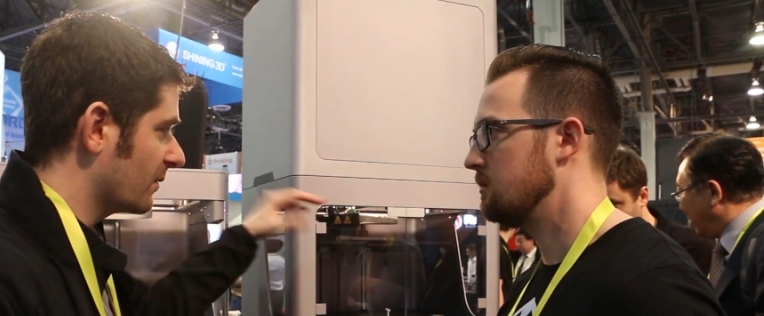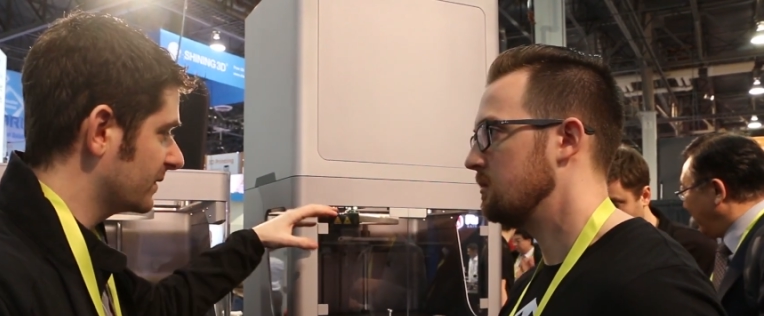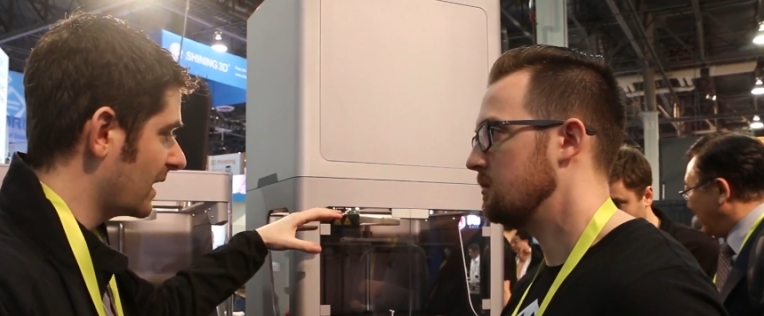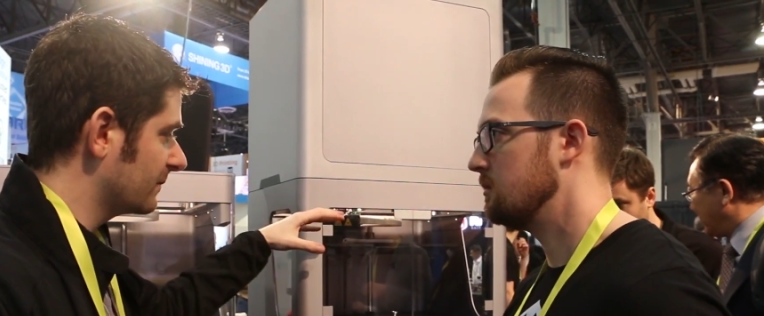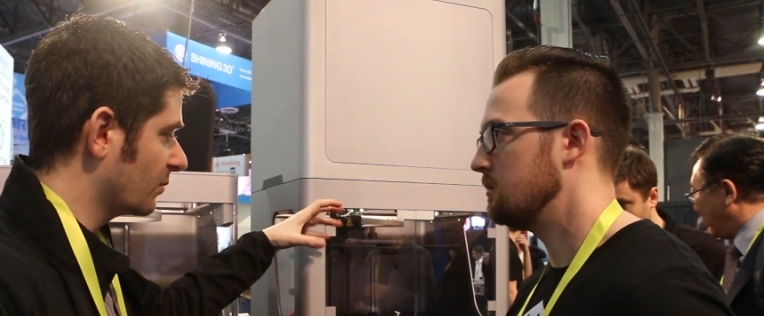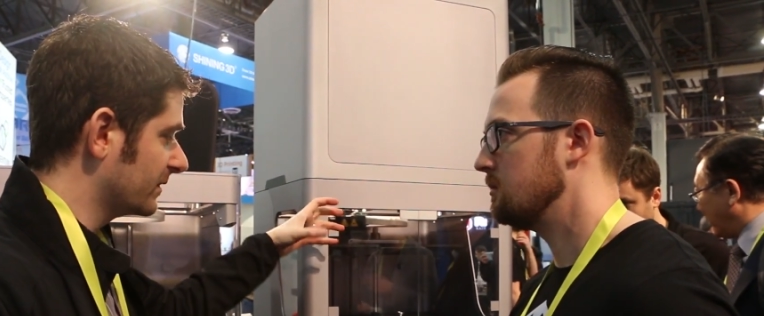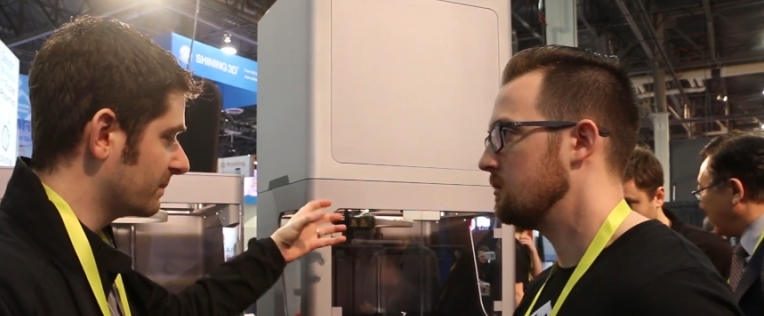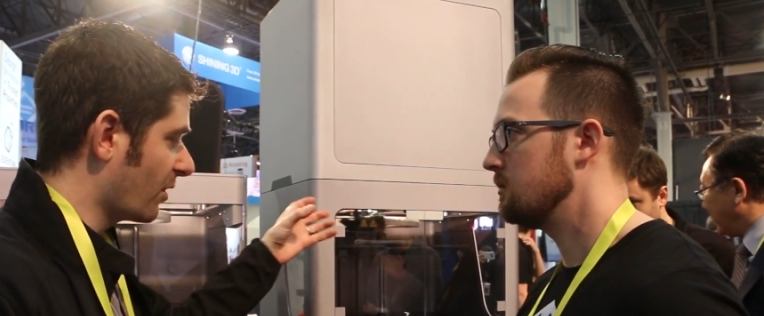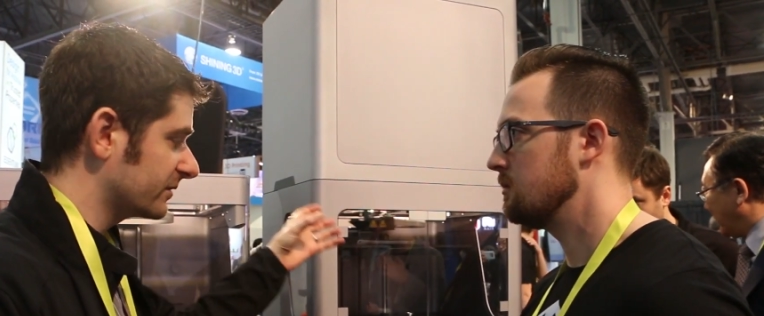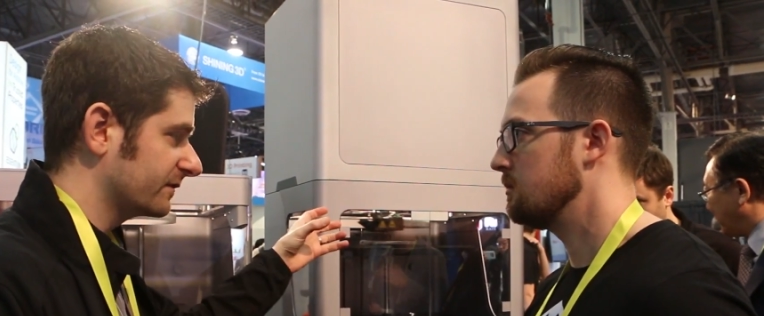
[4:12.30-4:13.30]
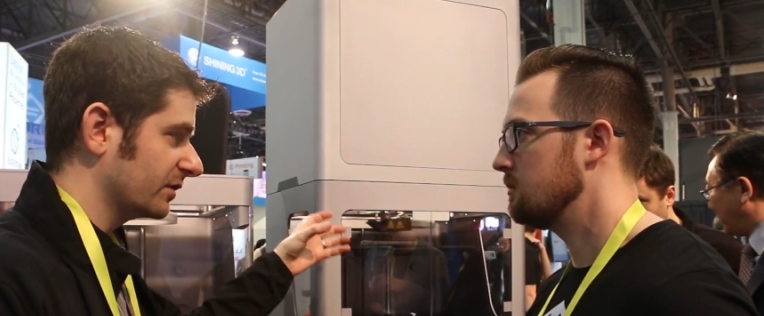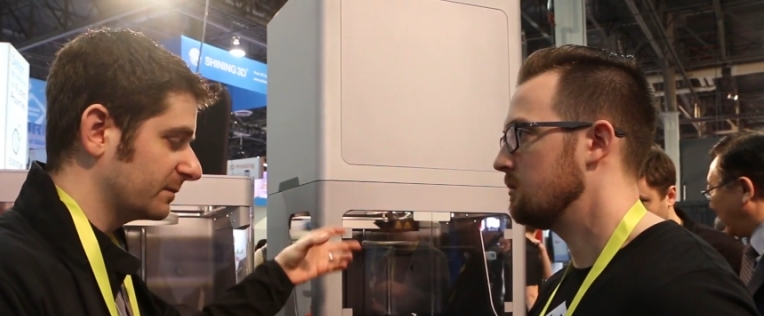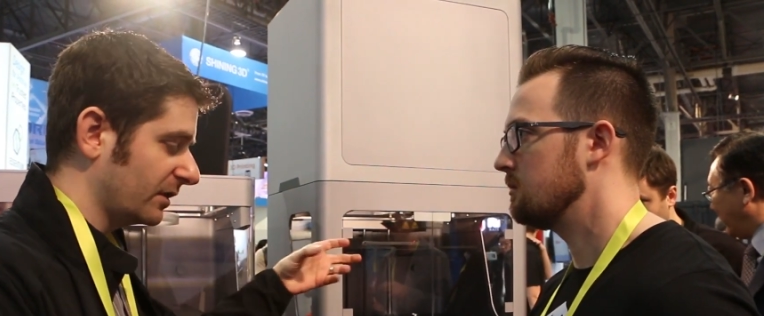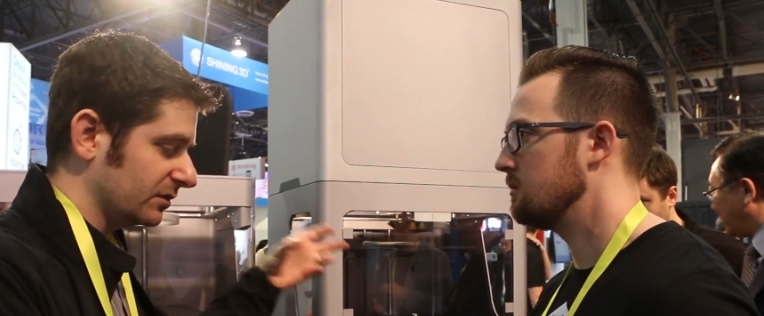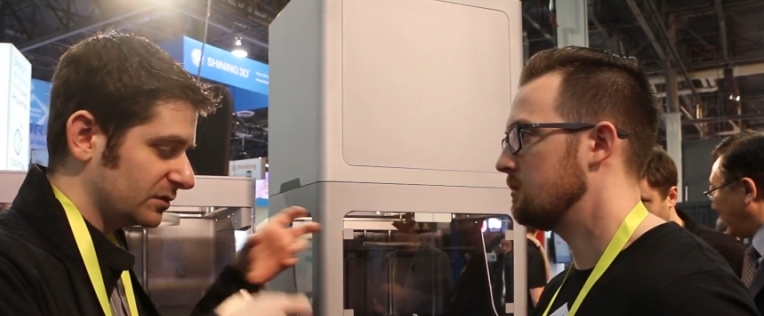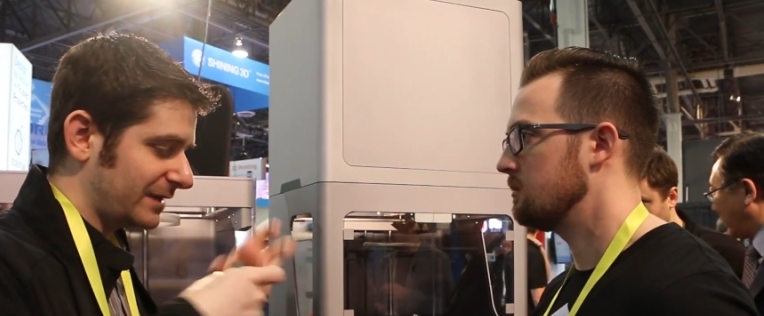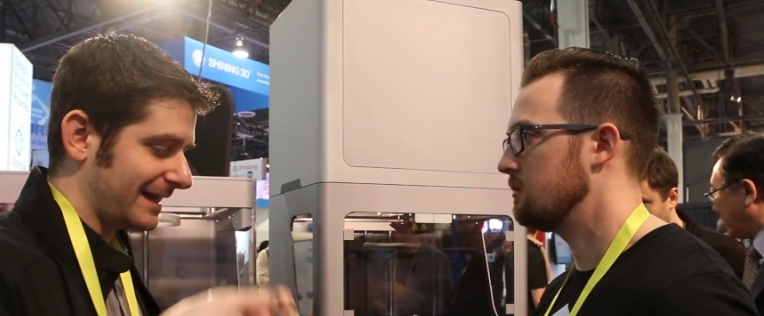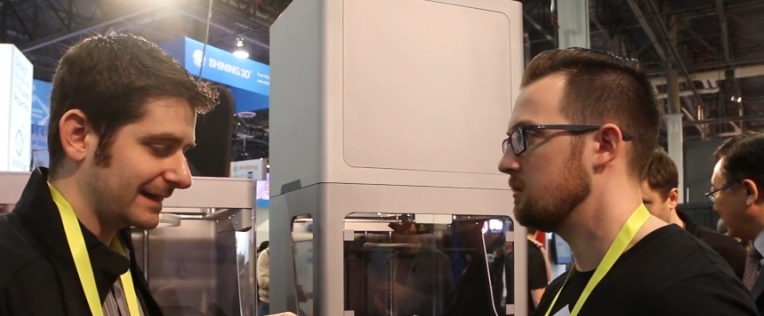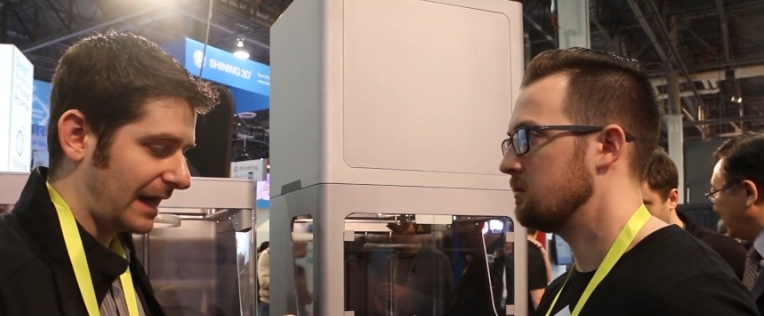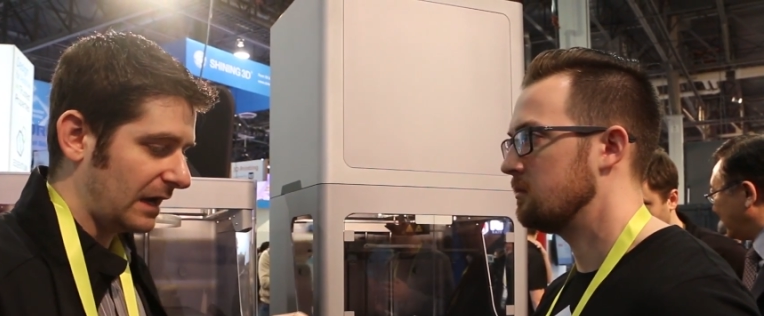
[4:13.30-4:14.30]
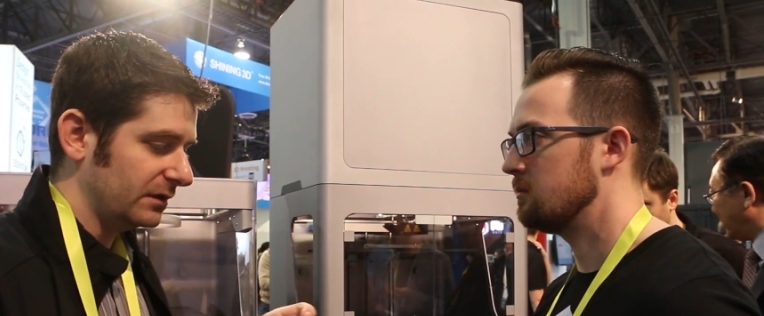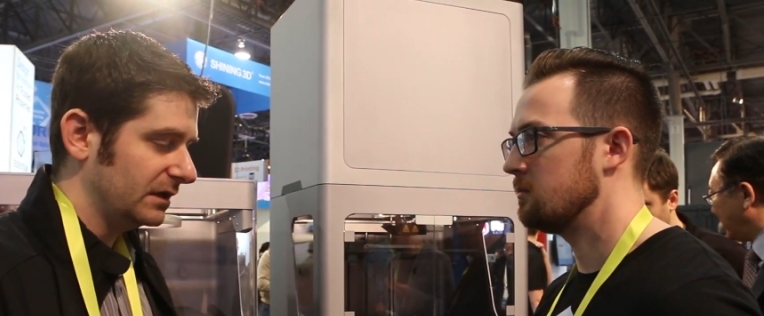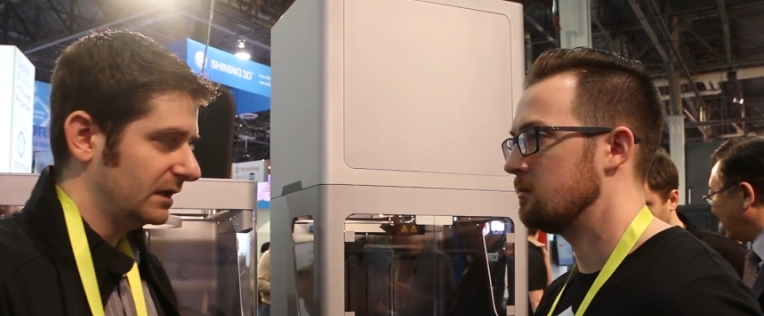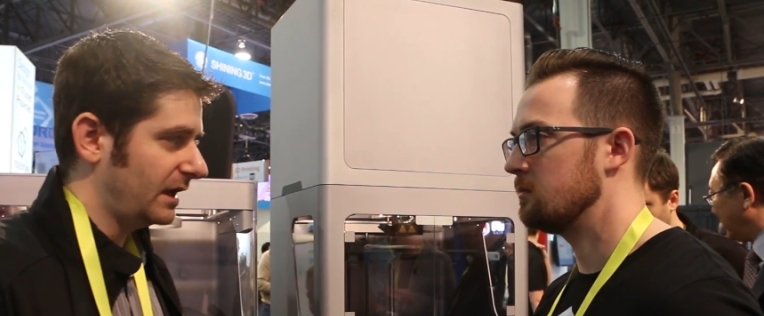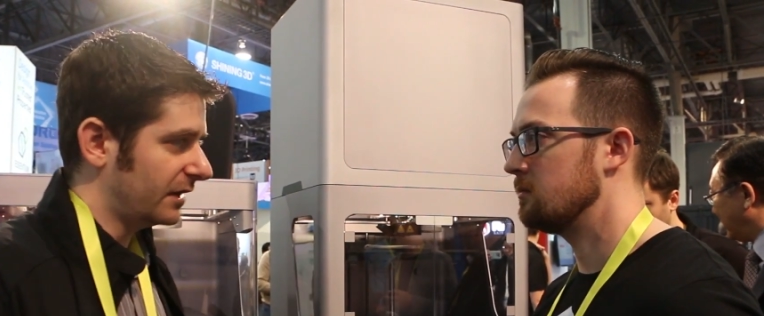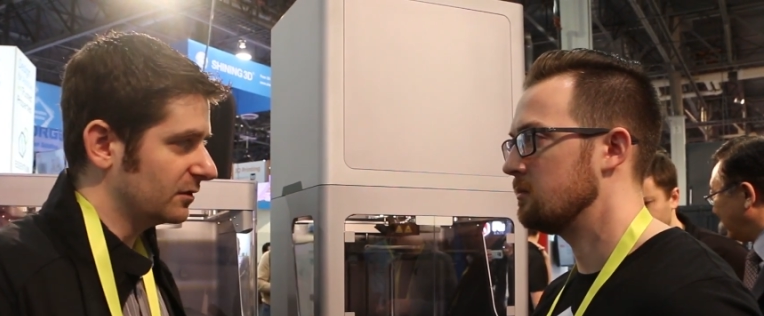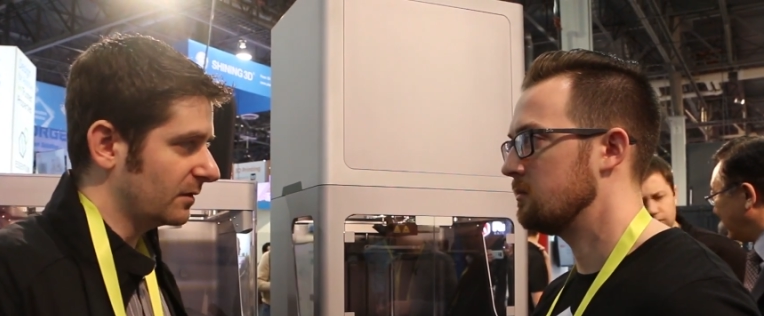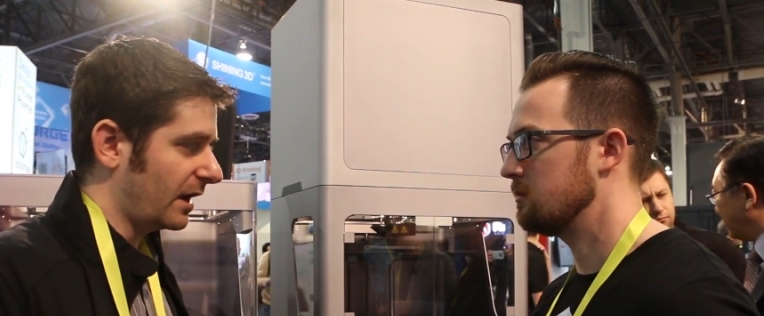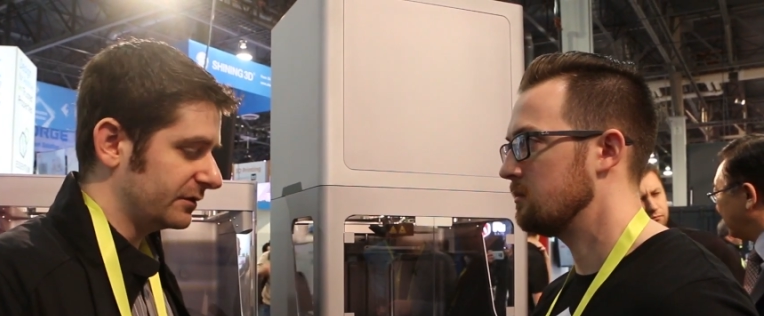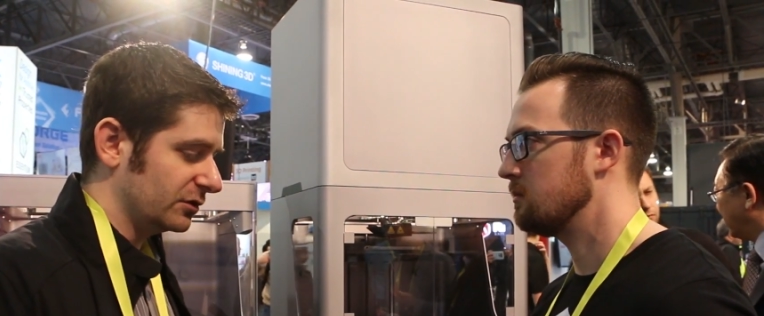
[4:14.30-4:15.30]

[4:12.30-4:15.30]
Speaker 1: then when the part's fully built, you take it out and